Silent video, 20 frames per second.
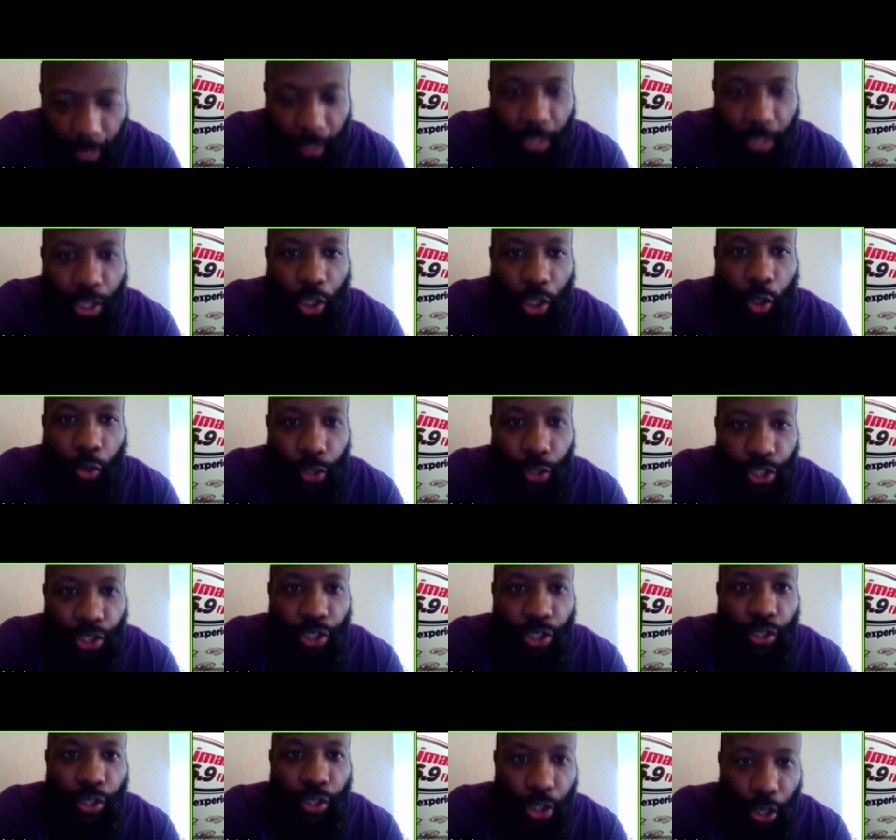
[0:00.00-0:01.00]
in the
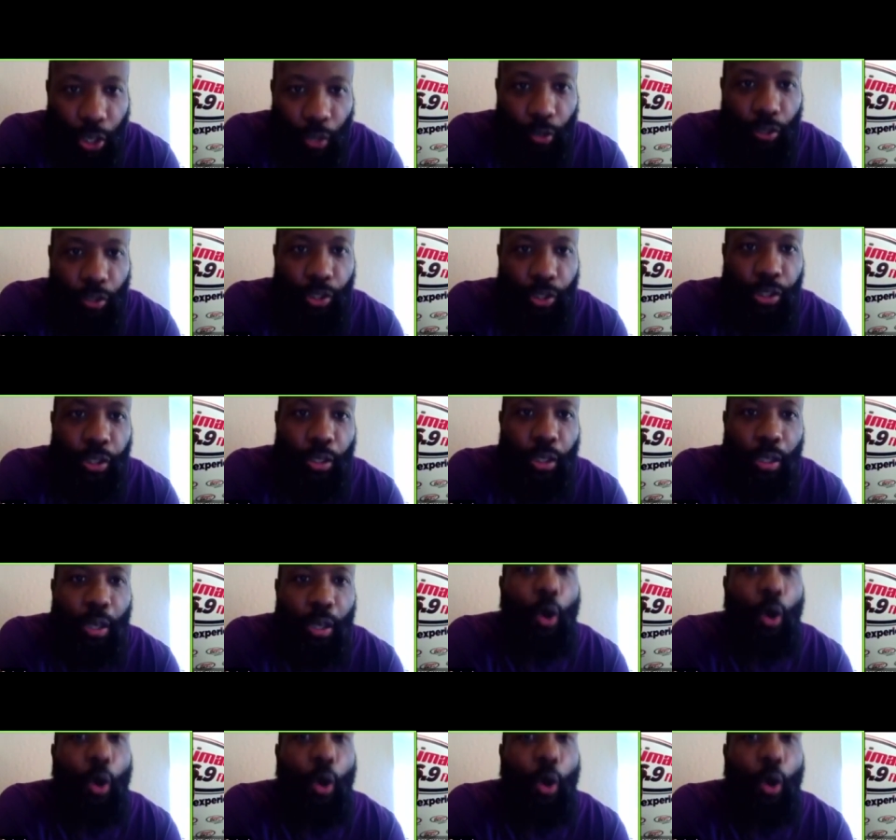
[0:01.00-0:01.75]
Christian church,